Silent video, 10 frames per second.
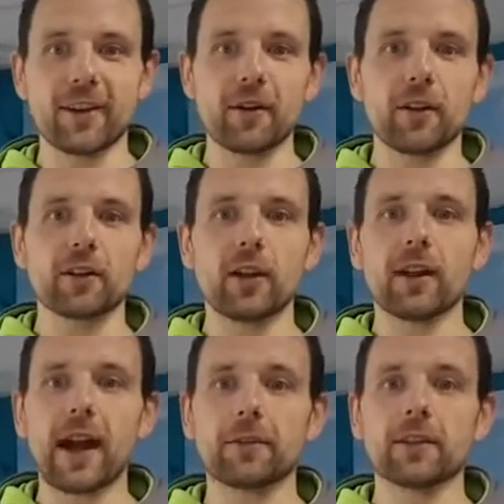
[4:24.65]
You know, you
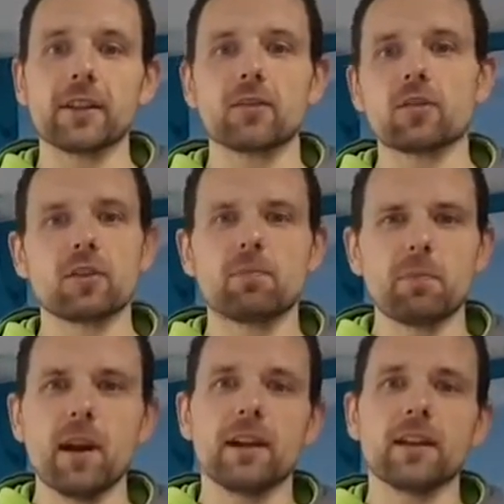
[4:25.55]
don't have to, it's not just,
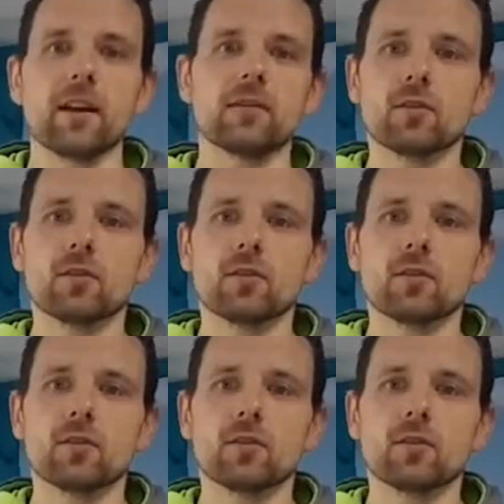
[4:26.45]
you know,